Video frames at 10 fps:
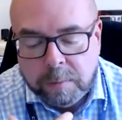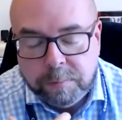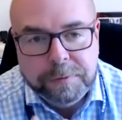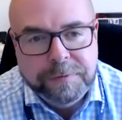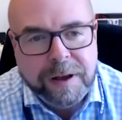
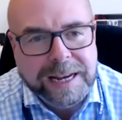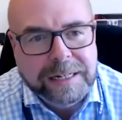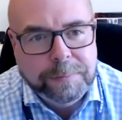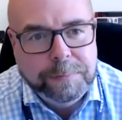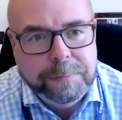provide
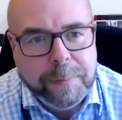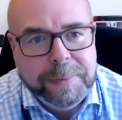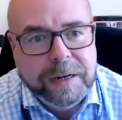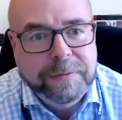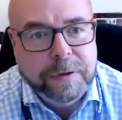a
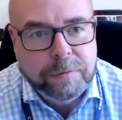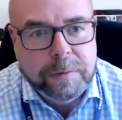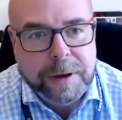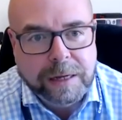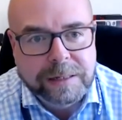bit of a
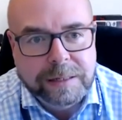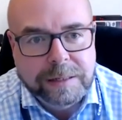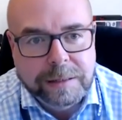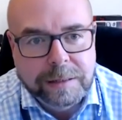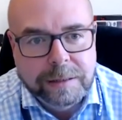
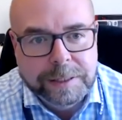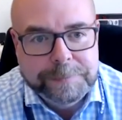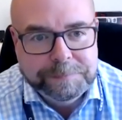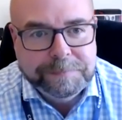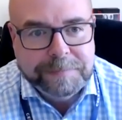robust
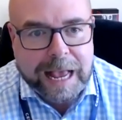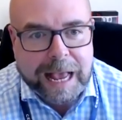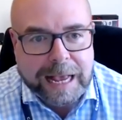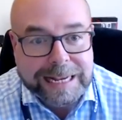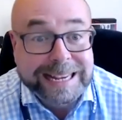
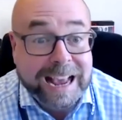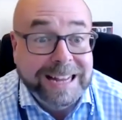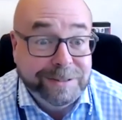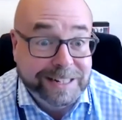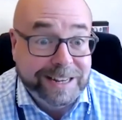
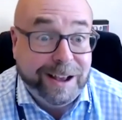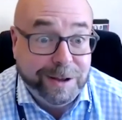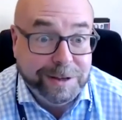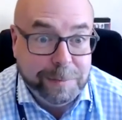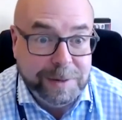counter
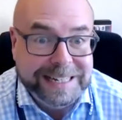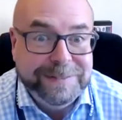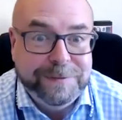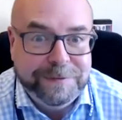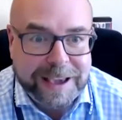argument in
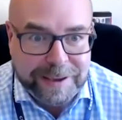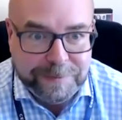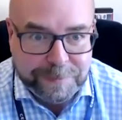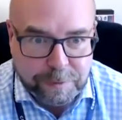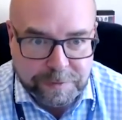
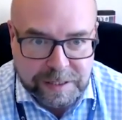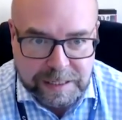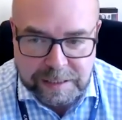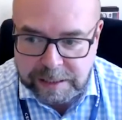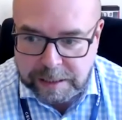favour of
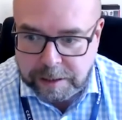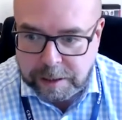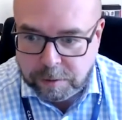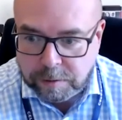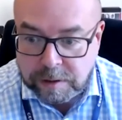
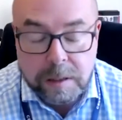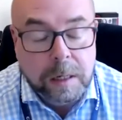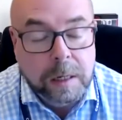CCQs.